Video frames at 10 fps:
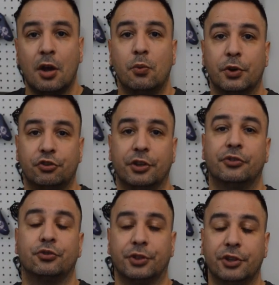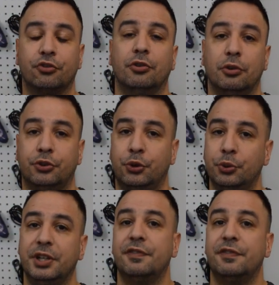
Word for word: which is traditional 2D